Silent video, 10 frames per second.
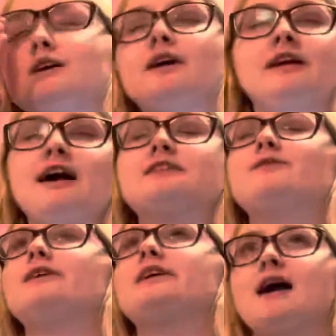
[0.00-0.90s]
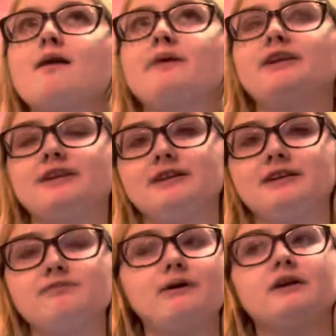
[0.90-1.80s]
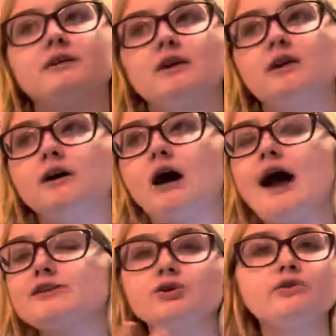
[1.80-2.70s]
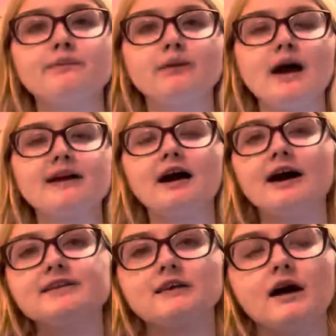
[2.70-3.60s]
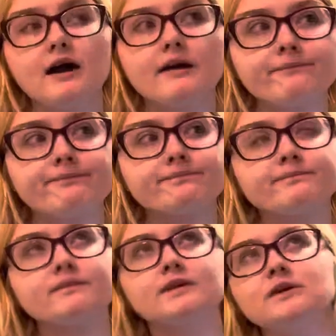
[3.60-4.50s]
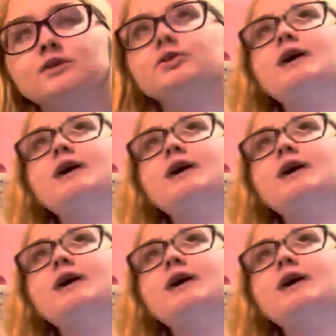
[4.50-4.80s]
And he hasn't really commented since, but I do reply, guys, to